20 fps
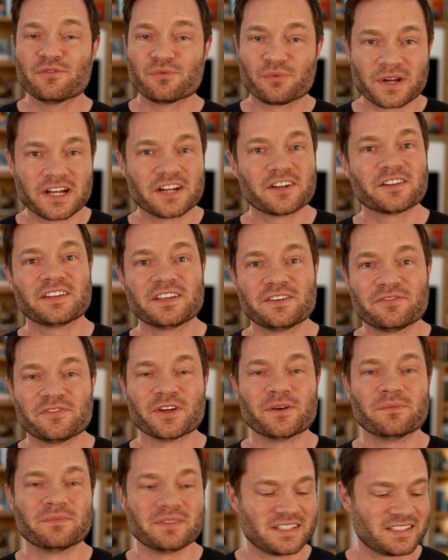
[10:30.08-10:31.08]
rarely
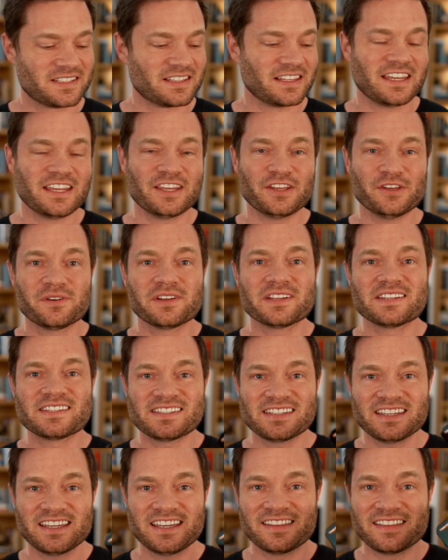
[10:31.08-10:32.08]
film this late. You can
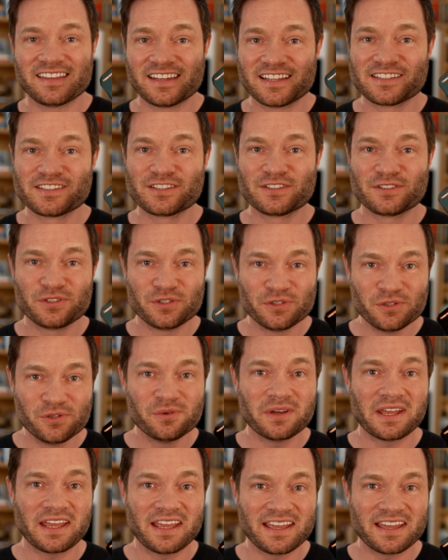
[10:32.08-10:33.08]
see that it's
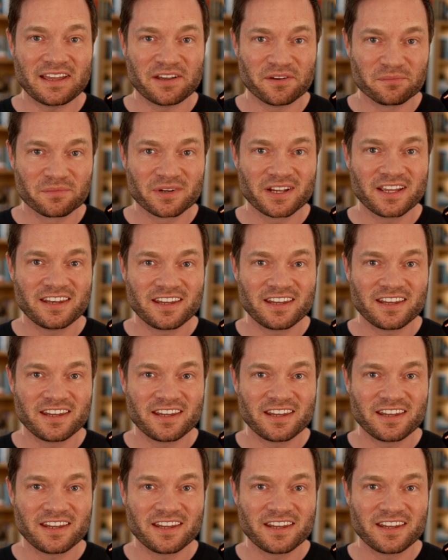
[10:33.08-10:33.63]
two A M right